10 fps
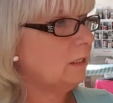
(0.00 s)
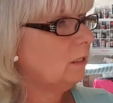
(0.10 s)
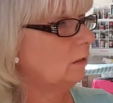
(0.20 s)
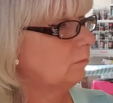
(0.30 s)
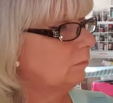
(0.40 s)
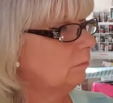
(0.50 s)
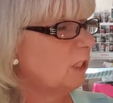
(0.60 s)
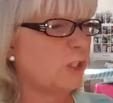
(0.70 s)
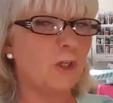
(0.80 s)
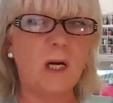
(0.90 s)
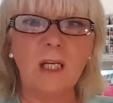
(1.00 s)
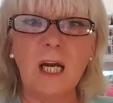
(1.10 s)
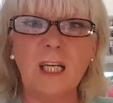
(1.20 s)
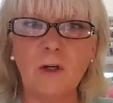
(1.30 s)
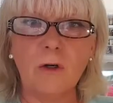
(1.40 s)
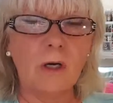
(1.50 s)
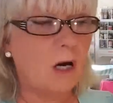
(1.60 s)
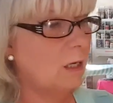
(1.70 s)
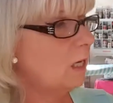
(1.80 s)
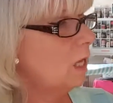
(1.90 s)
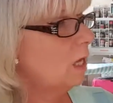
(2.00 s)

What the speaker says: I'm not sure I like it or not,